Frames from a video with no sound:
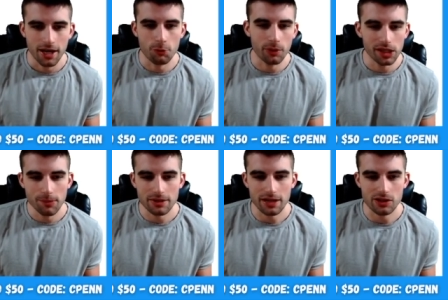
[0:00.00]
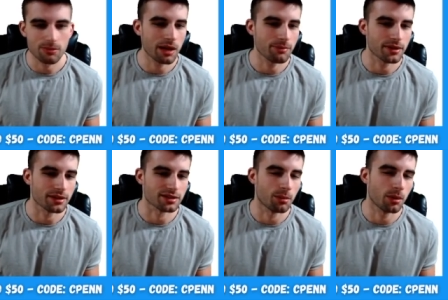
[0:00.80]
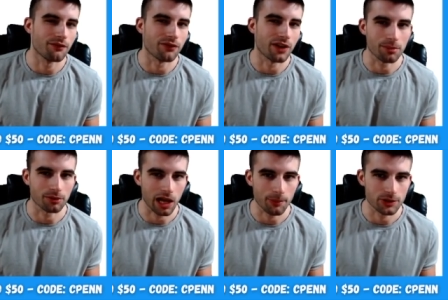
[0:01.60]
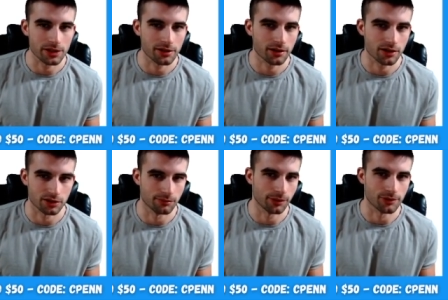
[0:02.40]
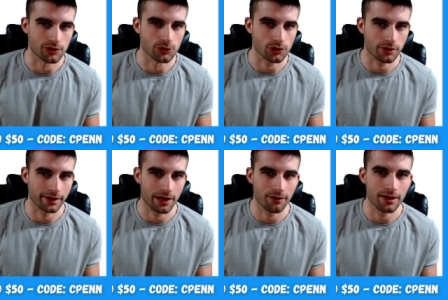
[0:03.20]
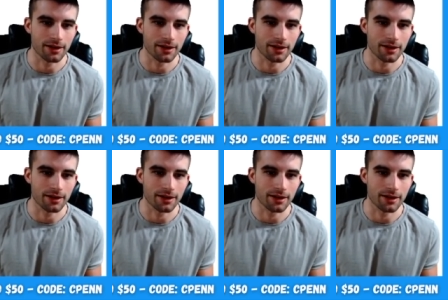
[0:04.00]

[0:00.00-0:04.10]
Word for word: And Williams actually might be a somewhat viable option here because the Brewers do strike out